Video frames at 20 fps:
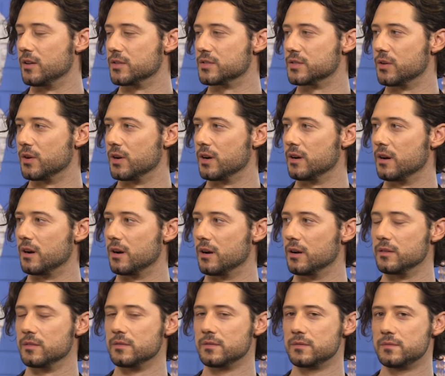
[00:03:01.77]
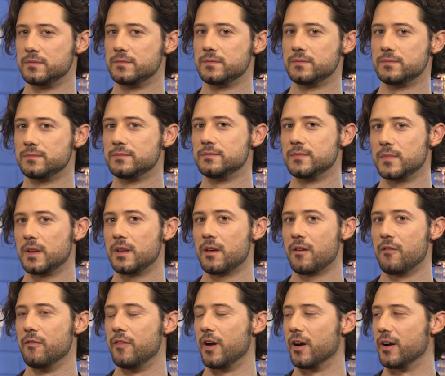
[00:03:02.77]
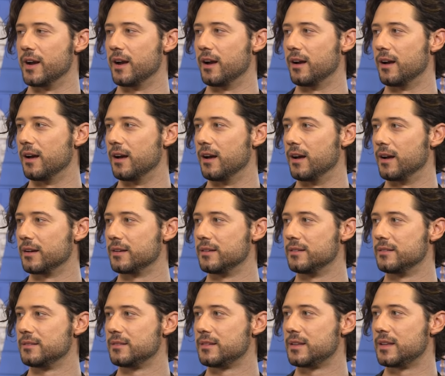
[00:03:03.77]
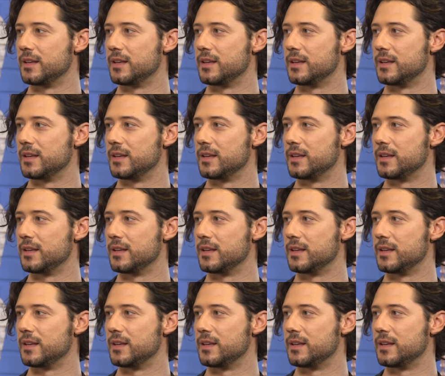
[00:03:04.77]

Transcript: also are, are very. Uh, and one